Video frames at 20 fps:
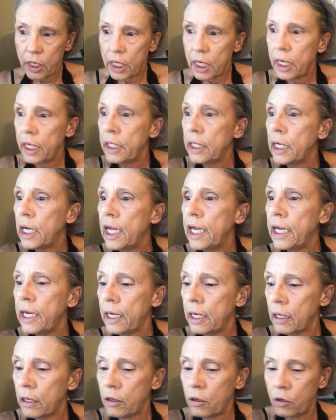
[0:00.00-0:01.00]
Okay,
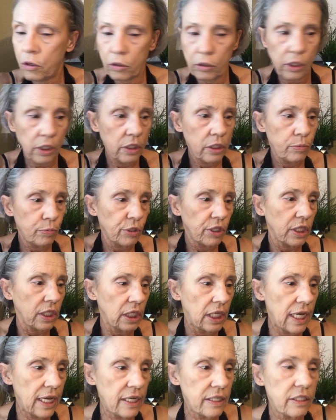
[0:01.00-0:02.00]
now let's put
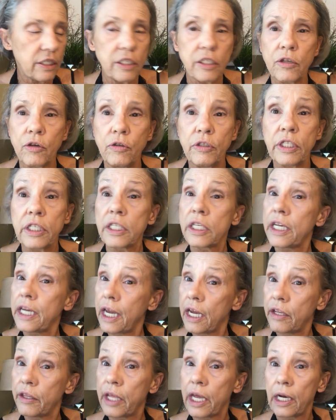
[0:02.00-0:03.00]
the glasses on and see
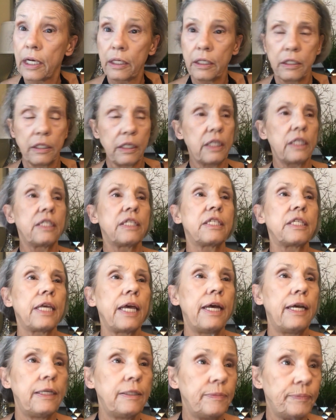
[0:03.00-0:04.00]
how that looks.